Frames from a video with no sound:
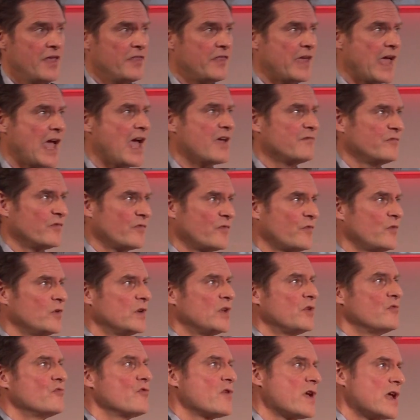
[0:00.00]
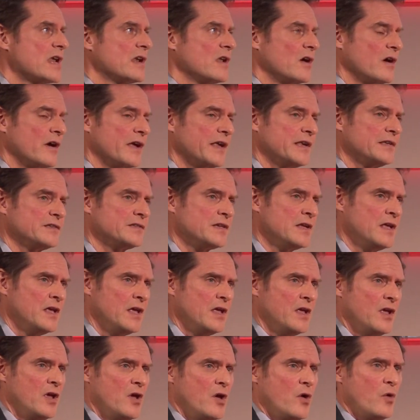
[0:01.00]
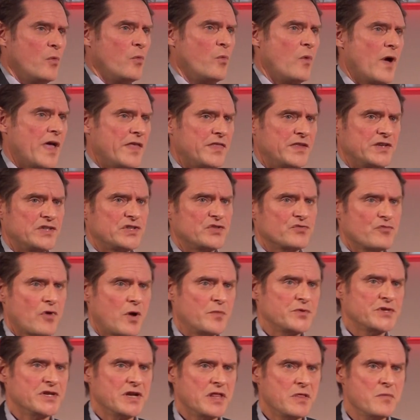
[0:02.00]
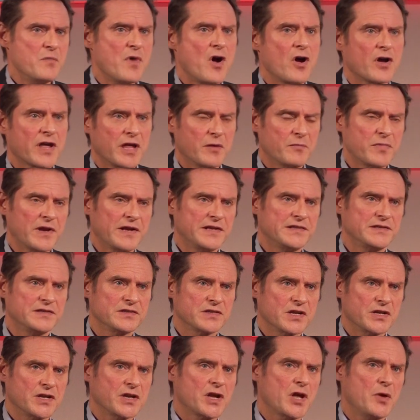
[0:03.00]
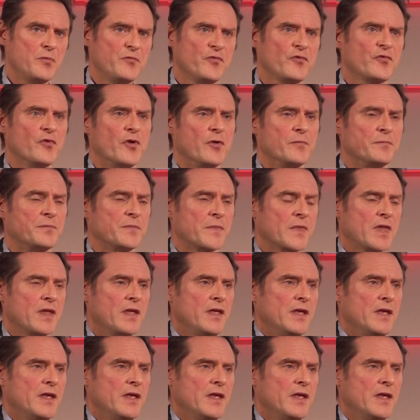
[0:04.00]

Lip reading: they haven't fully realized where the disruption in the marketplace is going to come from.